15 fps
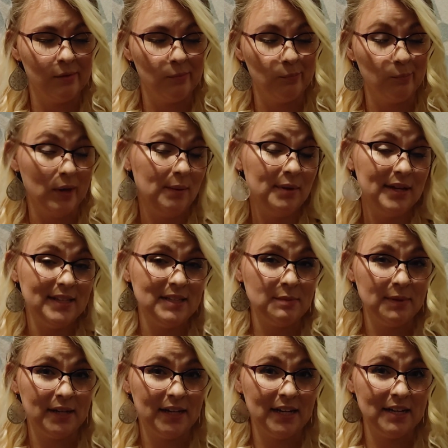Maybe it's
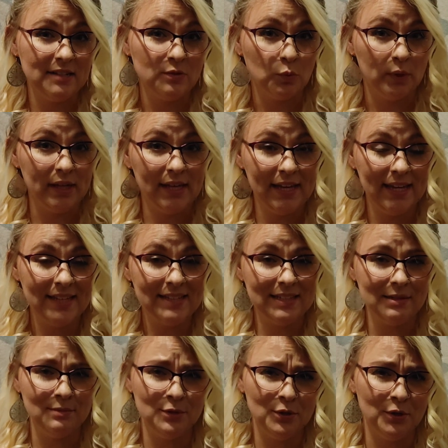because we can't
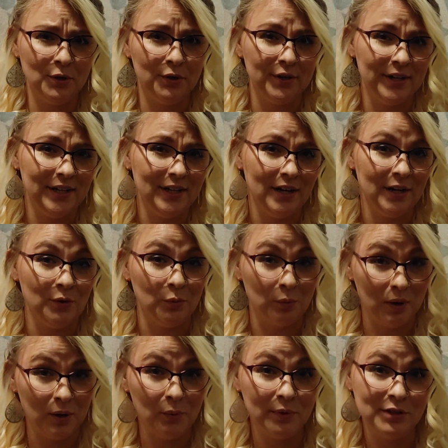seem to agree on
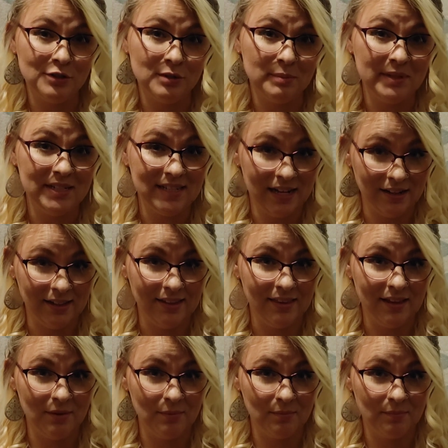what we should be telling
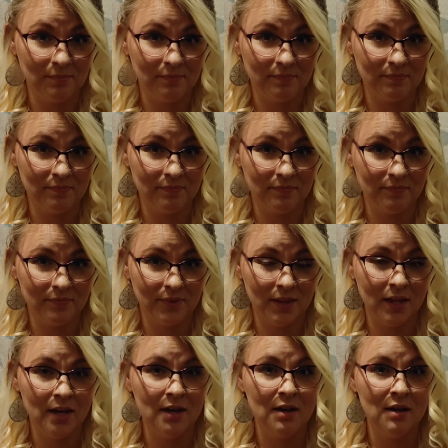them.
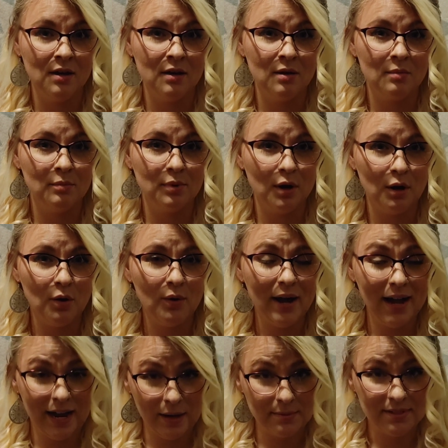
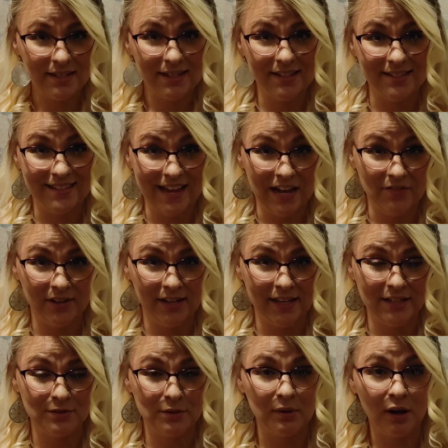Pro-abstinence
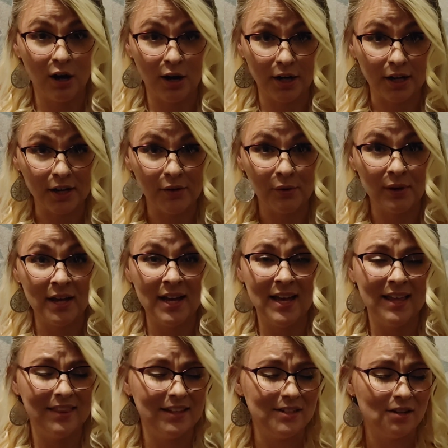advocates will argue
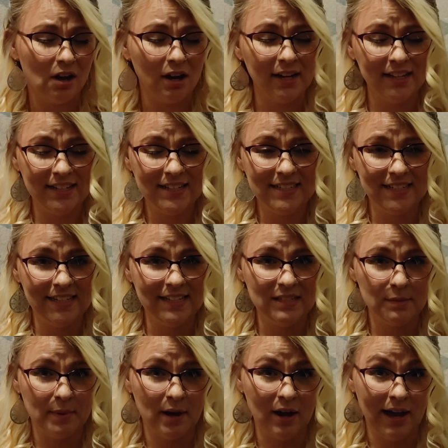that talking to teens
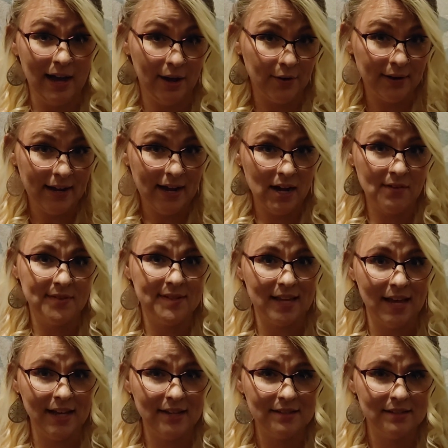about how to have
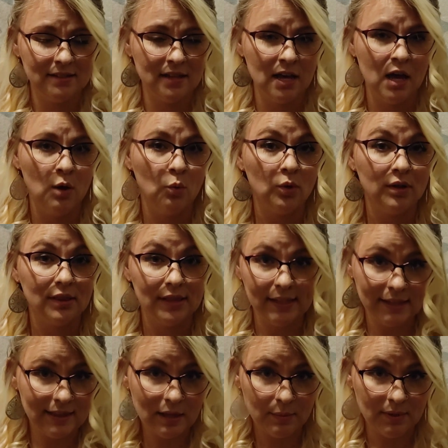sex will
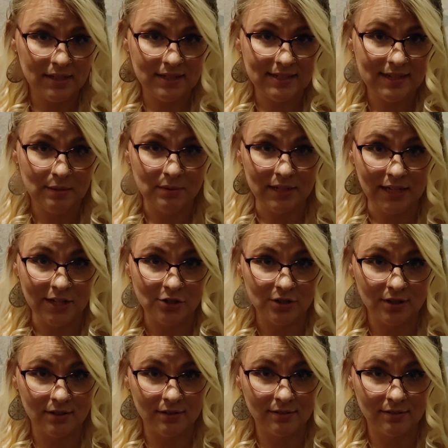lead them into temptation.